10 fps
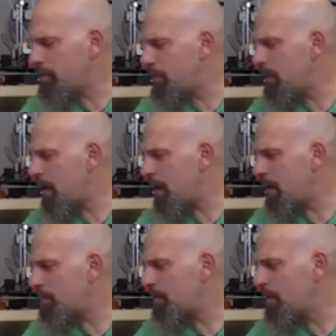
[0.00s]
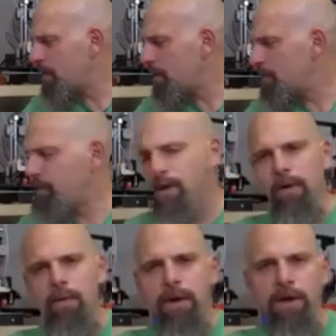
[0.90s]
still live. Is the
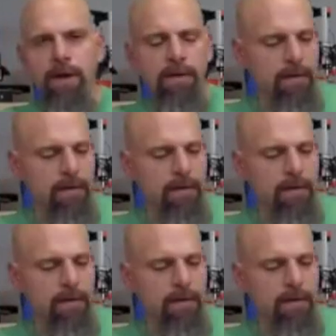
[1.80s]
video working?